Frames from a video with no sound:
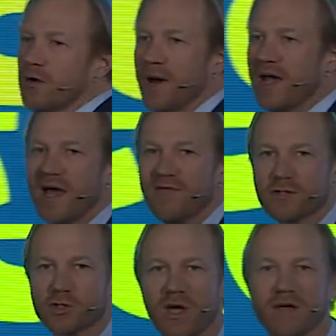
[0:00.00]
my life
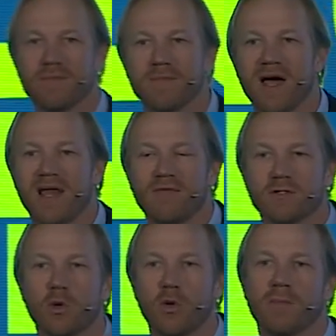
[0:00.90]
was great. My life
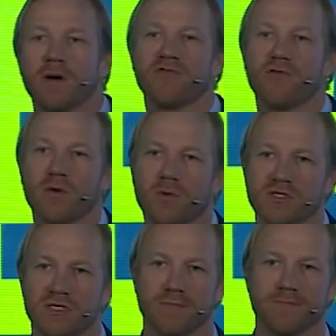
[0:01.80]
was all about
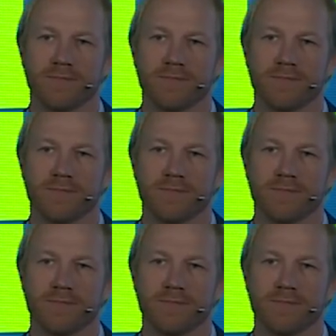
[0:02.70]
frequency.